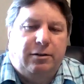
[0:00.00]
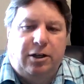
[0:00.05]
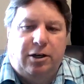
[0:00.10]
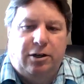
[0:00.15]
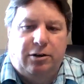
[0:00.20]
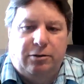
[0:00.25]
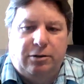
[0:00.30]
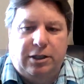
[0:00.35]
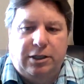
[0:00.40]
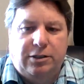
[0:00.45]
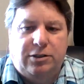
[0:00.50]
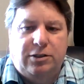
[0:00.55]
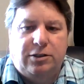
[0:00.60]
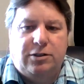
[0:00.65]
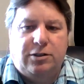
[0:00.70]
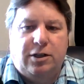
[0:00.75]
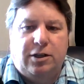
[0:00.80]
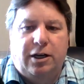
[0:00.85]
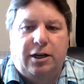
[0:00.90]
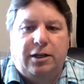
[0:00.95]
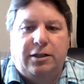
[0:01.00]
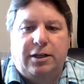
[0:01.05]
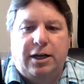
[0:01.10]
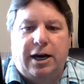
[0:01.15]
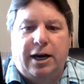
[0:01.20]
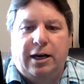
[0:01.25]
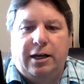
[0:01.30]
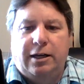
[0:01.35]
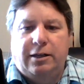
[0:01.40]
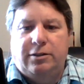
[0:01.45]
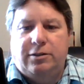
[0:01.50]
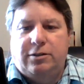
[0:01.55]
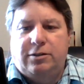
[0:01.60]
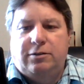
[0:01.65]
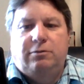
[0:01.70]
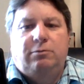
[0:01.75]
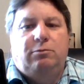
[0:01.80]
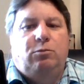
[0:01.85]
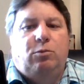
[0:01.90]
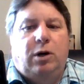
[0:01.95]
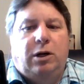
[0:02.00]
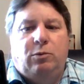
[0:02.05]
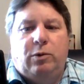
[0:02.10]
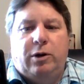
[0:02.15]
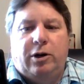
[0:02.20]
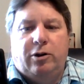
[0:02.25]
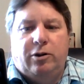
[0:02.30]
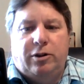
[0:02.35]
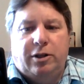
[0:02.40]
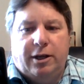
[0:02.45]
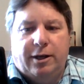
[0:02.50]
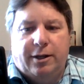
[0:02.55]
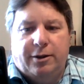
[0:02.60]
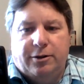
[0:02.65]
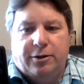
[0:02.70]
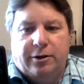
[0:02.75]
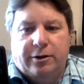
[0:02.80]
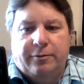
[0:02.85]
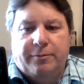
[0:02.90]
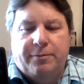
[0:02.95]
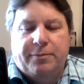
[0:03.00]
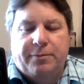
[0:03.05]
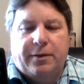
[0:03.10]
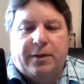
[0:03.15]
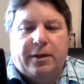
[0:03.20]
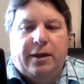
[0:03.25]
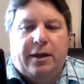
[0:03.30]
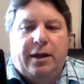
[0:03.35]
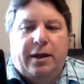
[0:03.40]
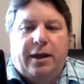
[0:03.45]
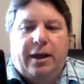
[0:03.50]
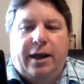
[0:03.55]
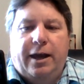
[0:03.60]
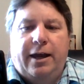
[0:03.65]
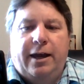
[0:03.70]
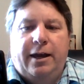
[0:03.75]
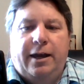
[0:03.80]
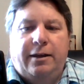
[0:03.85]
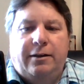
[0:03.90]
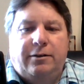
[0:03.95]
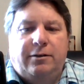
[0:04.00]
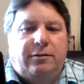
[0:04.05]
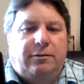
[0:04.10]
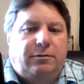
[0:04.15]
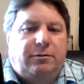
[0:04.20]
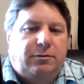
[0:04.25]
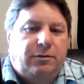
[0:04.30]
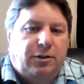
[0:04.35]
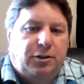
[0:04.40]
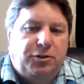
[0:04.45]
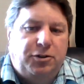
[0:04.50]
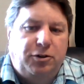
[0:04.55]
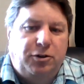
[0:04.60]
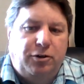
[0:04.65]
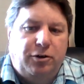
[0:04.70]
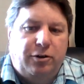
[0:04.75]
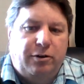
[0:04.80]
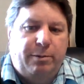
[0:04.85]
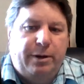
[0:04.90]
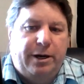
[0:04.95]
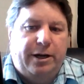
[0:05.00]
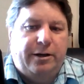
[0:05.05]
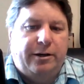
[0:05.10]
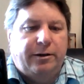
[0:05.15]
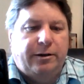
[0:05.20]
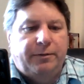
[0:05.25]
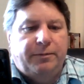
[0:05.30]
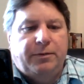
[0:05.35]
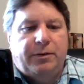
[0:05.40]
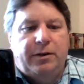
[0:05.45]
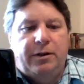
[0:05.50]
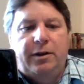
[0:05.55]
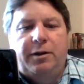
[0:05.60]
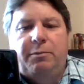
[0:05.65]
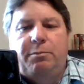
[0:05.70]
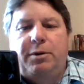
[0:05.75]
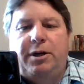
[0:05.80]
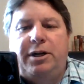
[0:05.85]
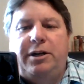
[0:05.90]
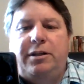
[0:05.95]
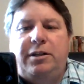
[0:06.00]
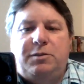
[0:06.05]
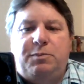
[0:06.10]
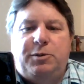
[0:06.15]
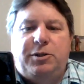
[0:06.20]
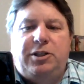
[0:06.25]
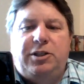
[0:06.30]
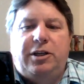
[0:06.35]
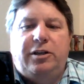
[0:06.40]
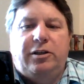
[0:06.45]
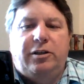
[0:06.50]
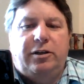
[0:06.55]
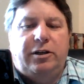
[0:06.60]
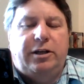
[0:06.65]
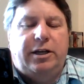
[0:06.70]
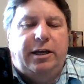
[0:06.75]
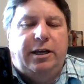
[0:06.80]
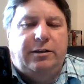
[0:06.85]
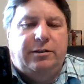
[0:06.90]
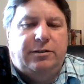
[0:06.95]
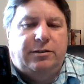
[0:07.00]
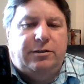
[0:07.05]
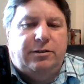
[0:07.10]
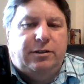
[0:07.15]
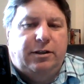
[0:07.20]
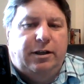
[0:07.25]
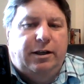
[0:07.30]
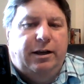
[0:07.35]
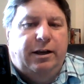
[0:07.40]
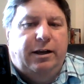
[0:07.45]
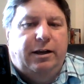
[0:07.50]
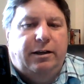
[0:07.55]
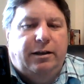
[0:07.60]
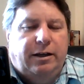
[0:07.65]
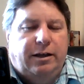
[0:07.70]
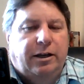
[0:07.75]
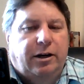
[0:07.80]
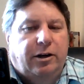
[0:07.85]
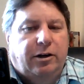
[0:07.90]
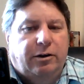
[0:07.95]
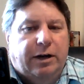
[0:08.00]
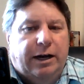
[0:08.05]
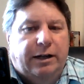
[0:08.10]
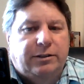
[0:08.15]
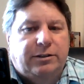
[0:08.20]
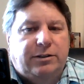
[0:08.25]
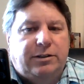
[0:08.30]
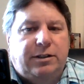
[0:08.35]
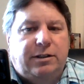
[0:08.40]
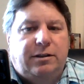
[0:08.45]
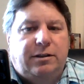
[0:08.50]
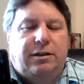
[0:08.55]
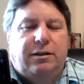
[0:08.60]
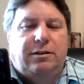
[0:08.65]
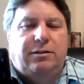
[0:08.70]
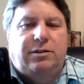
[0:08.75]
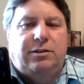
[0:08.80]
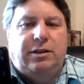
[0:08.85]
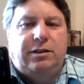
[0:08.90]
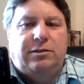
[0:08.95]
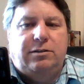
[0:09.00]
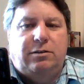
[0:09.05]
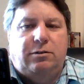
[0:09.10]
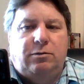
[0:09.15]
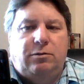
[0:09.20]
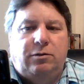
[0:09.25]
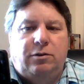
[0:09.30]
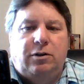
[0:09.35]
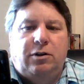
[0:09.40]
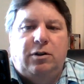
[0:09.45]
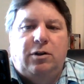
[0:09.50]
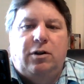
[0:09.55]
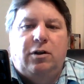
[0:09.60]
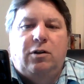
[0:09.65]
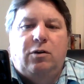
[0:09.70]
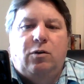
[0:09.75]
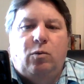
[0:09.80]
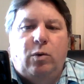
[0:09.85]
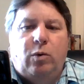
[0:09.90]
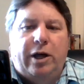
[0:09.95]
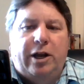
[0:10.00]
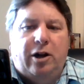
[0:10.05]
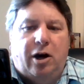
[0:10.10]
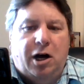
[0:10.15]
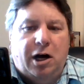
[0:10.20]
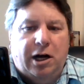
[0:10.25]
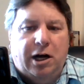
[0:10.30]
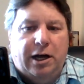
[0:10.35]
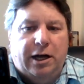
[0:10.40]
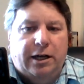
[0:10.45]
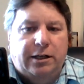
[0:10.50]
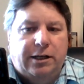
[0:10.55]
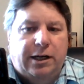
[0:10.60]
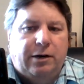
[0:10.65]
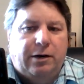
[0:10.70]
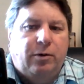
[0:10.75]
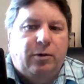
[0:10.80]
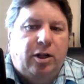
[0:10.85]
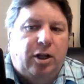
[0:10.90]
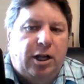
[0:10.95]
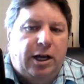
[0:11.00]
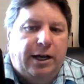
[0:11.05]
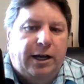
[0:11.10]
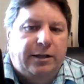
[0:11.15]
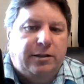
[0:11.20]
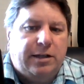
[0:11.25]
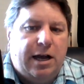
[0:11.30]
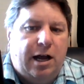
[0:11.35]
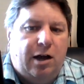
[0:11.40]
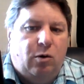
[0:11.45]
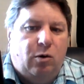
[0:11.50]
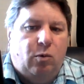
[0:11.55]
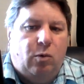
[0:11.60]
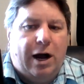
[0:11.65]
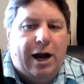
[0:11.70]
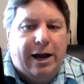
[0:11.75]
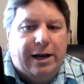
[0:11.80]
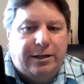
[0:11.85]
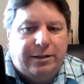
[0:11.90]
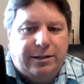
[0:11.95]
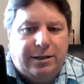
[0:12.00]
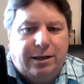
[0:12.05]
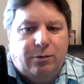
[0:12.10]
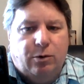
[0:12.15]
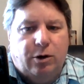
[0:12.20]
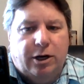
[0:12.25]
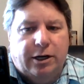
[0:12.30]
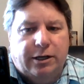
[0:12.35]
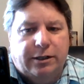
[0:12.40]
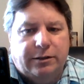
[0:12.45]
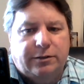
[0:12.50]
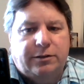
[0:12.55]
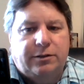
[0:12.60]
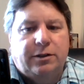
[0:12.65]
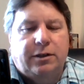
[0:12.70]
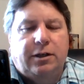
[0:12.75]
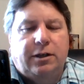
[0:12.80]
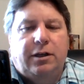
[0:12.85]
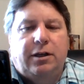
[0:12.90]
he's just going to die one way or the other, and the sooner the better. But in this particular case, as the season went on, I realized how wise he was